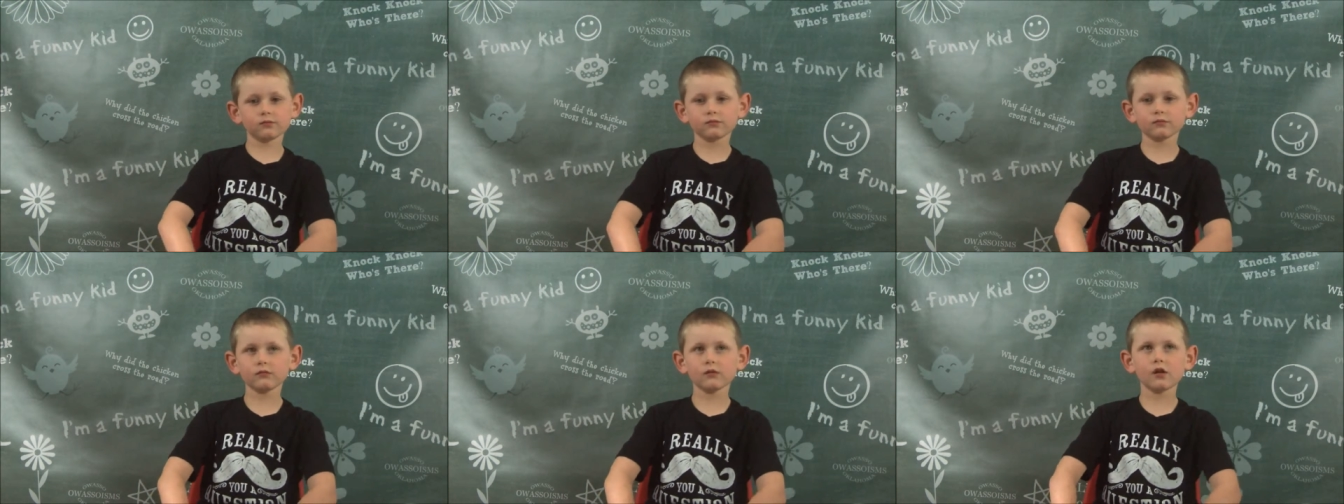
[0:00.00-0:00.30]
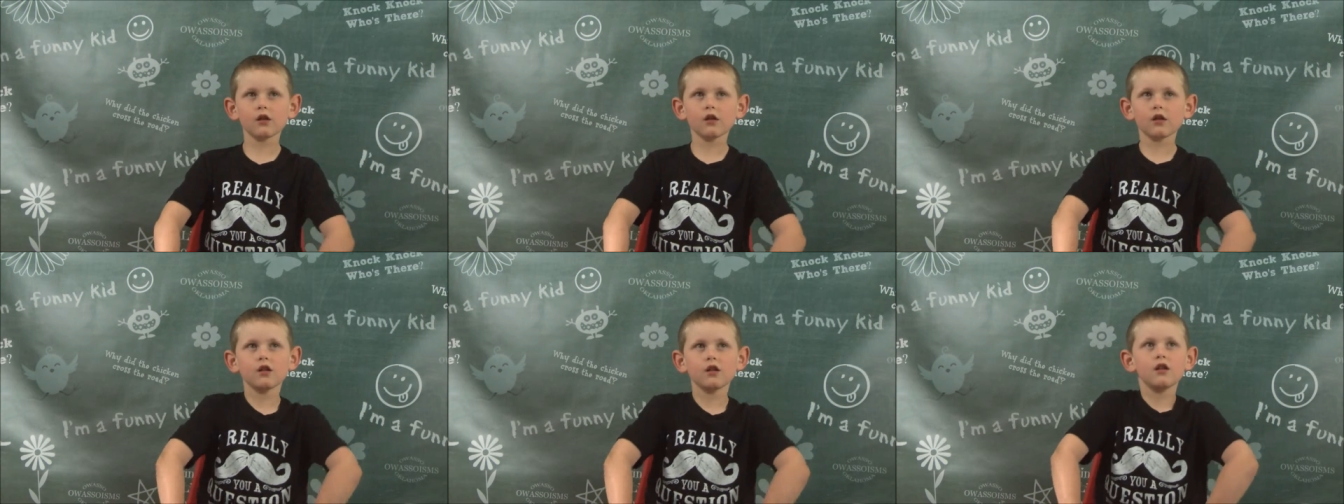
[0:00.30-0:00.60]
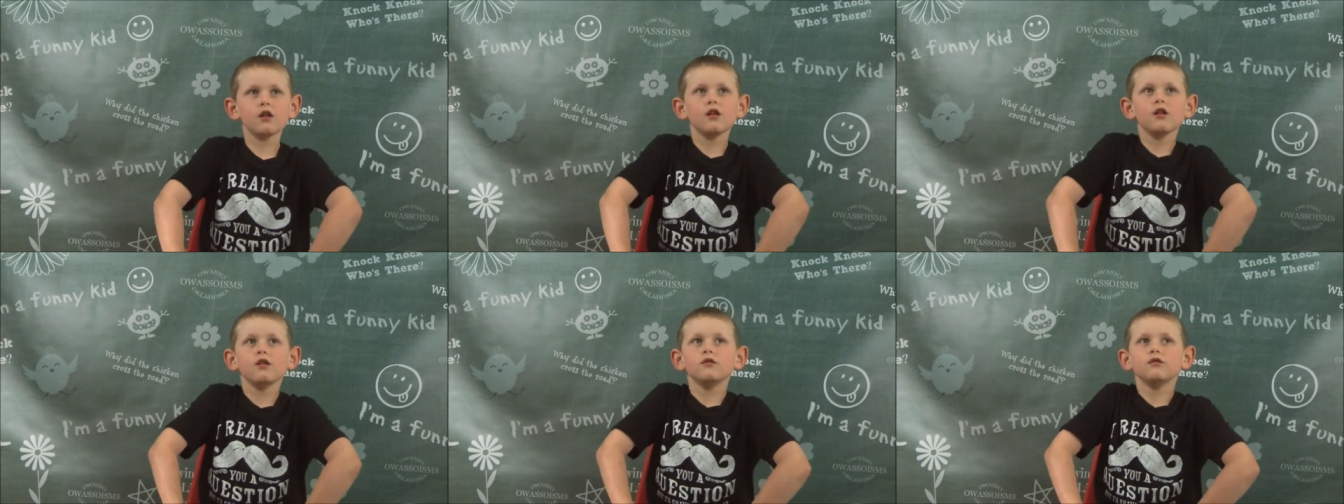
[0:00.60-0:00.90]
Mm.
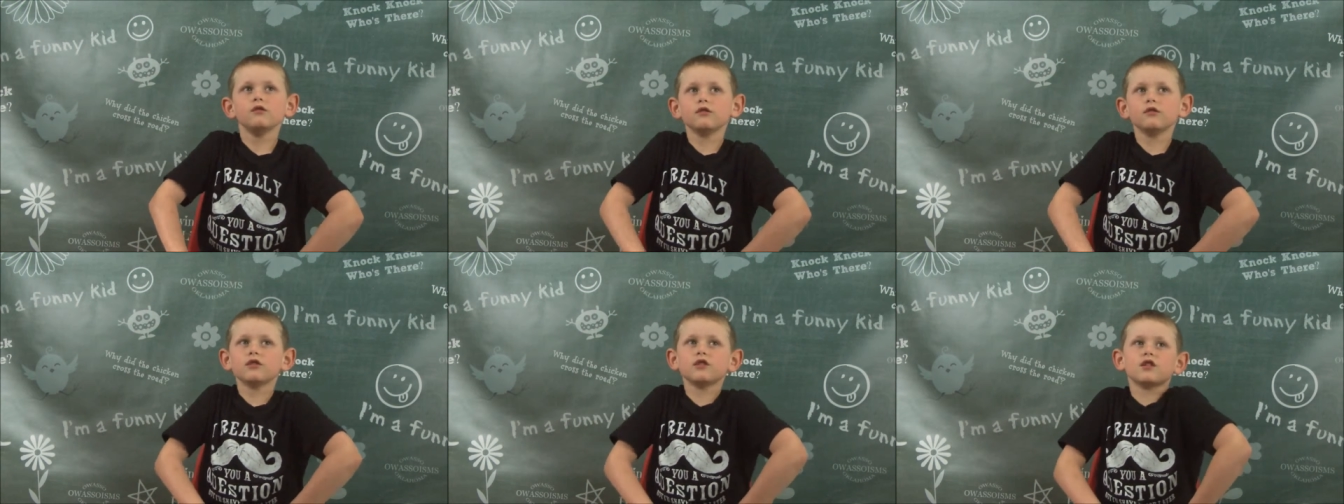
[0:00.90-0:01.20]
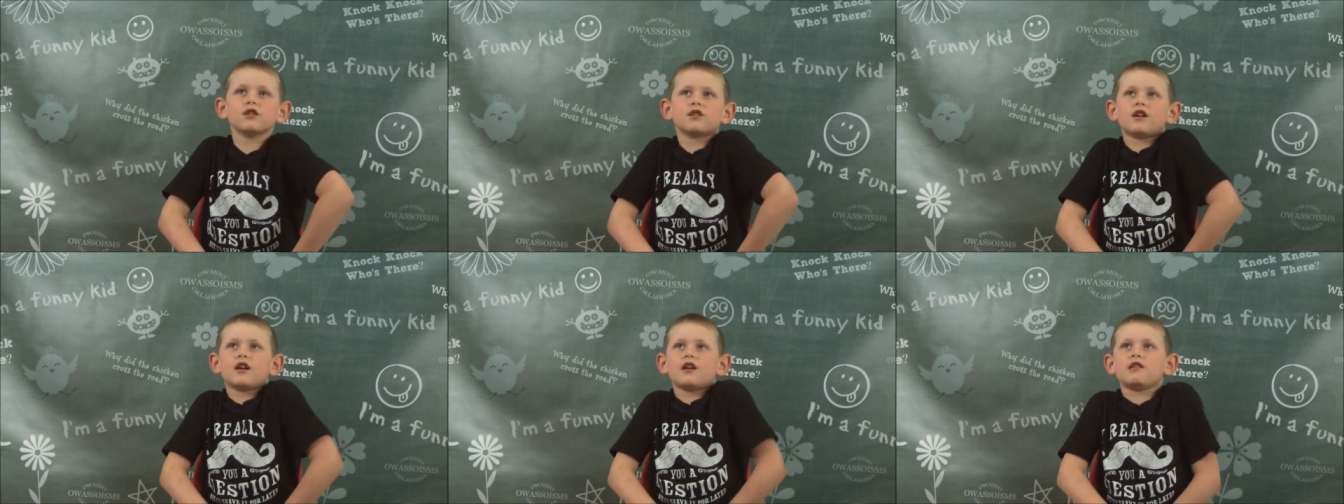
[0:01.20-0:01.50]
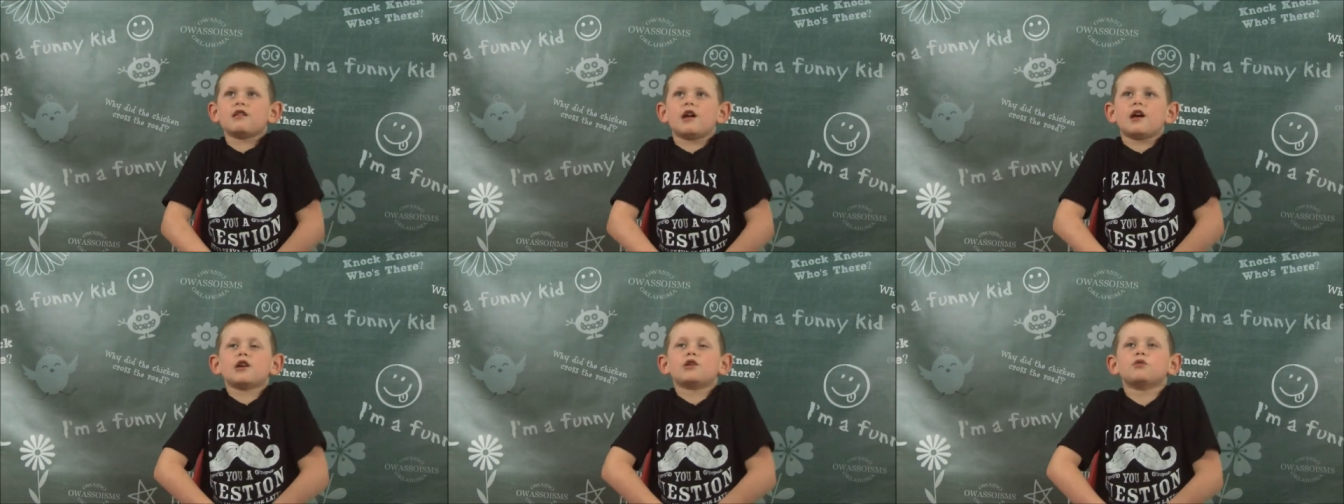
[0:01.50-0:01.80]
And
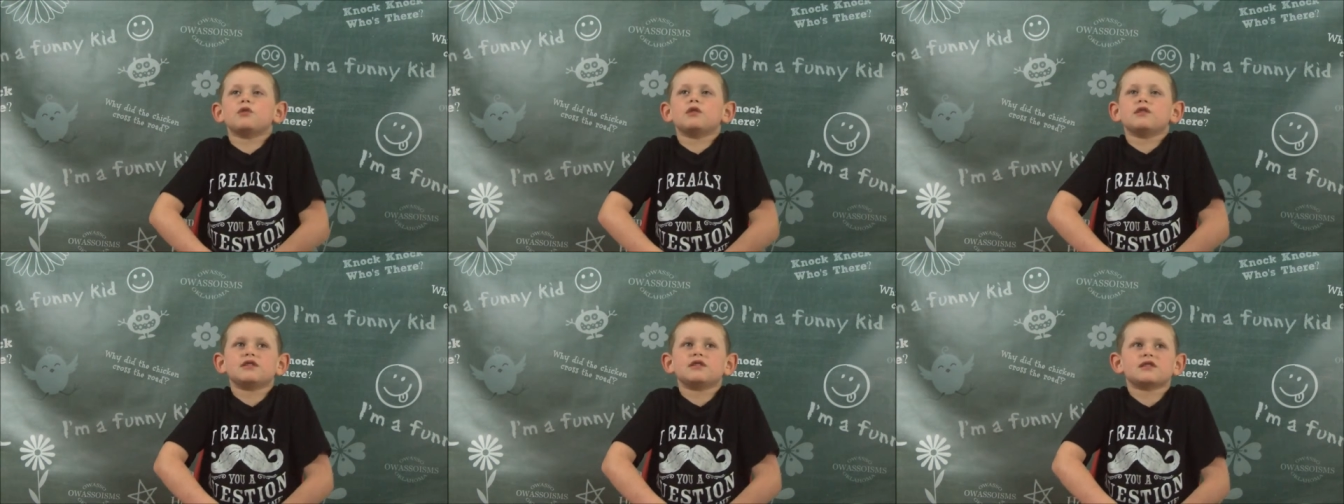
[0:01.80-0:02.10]
I like when